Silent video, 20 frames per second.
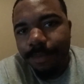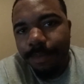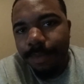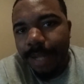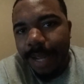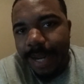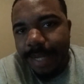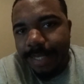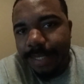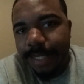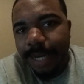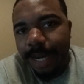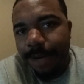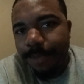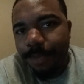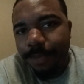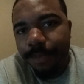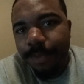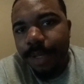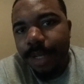last
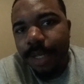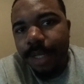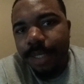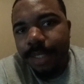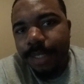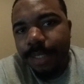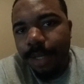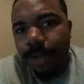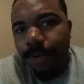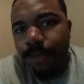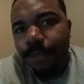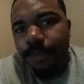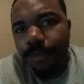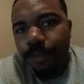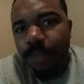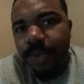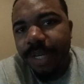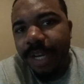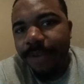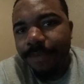game. So
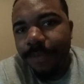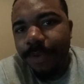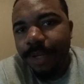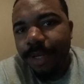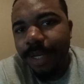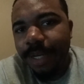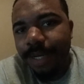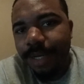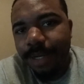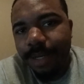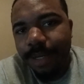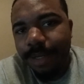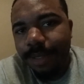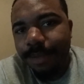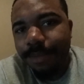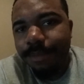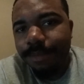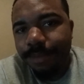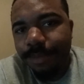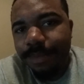we definitely need
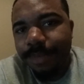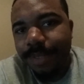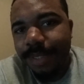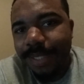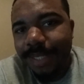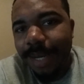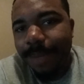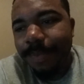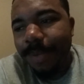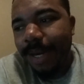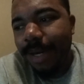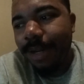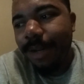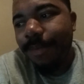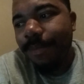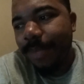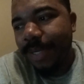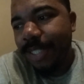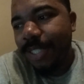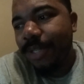to step that
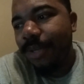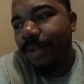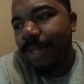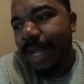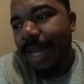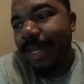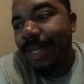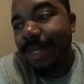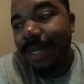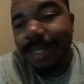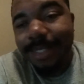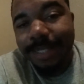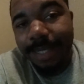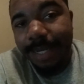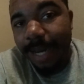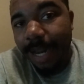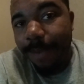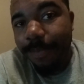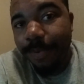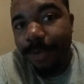up, make sure that
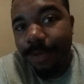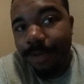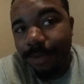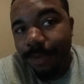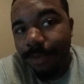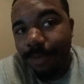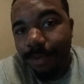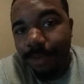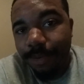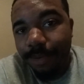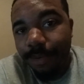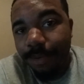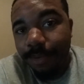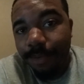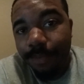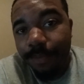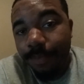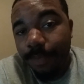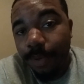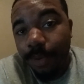doesn't happen
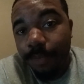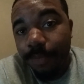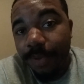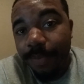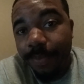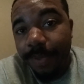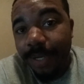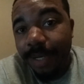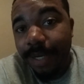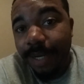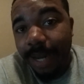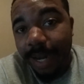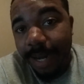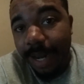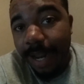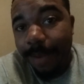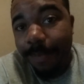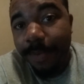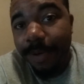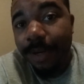or a repeat of that
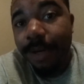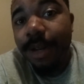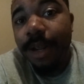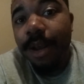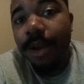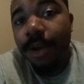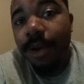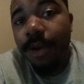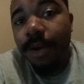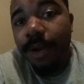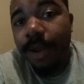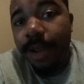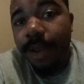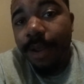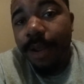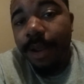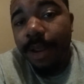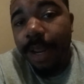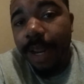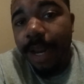happening.
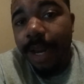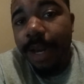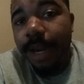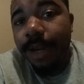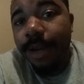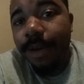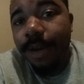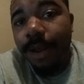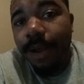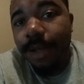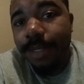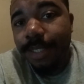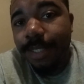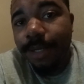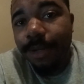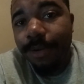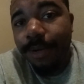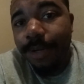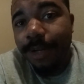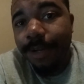And
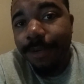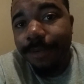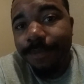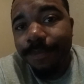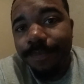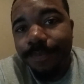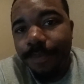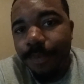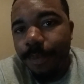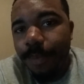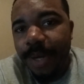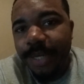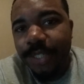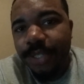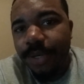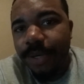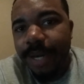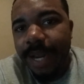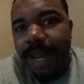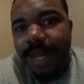also make
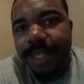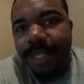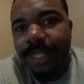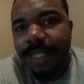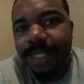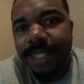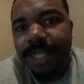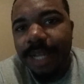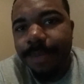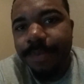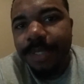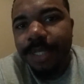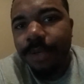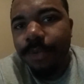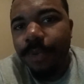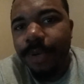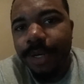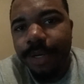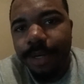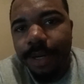sure that the
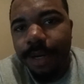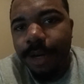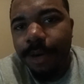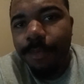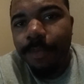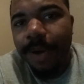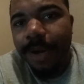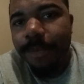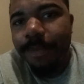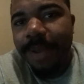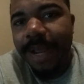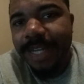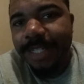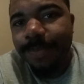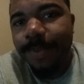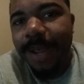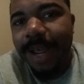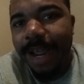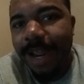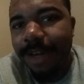subsequent running backs
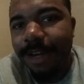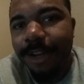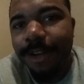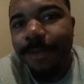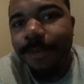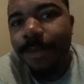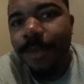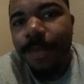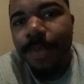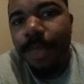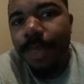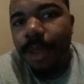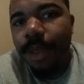behind him